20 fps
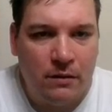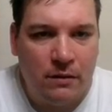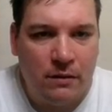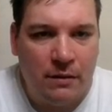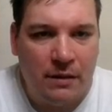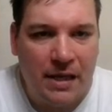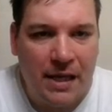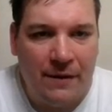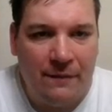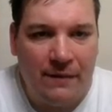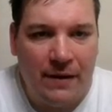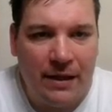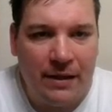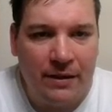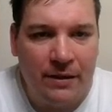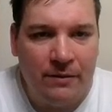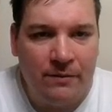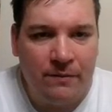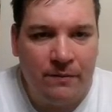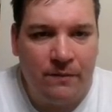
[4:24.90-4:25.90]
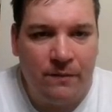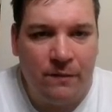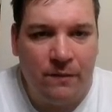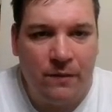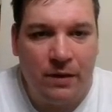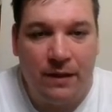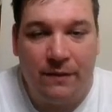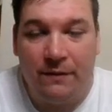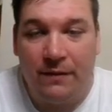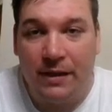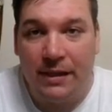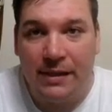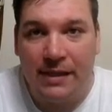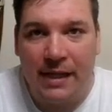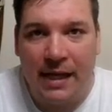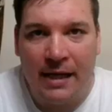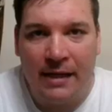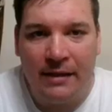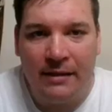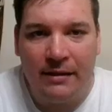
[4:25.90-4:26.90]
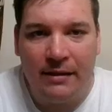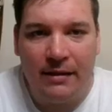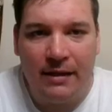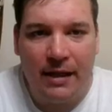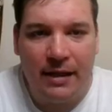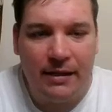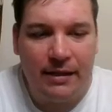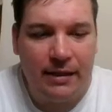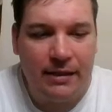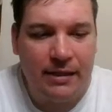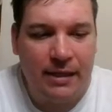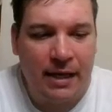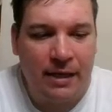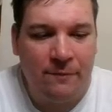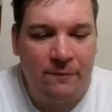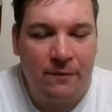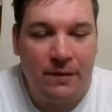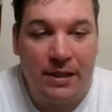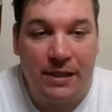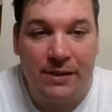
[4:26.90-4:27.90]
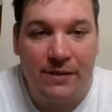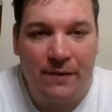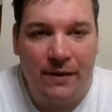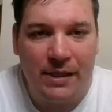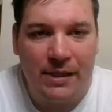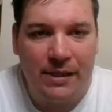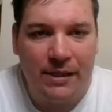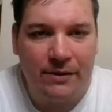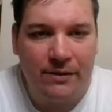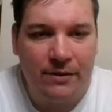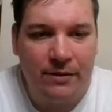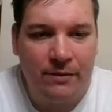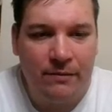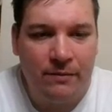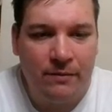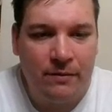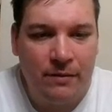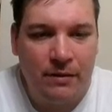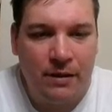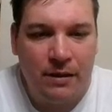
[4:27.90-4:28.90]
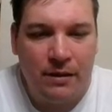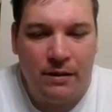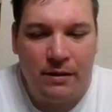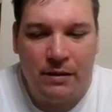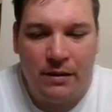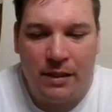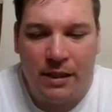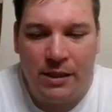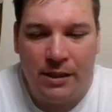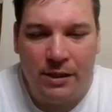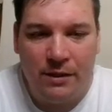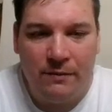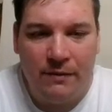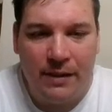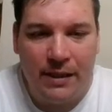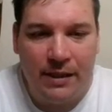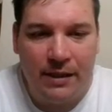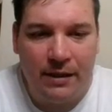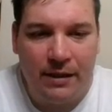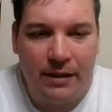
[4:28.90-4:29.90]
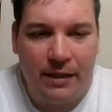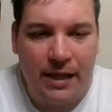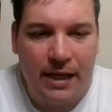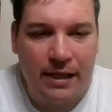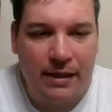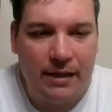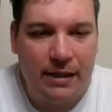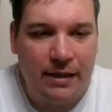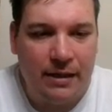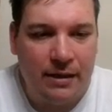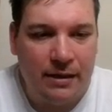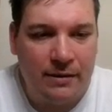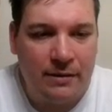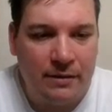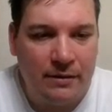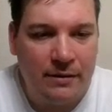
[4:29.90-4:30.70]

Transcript: that value, whatever it's on at the time when it's ranging through. It should return that letter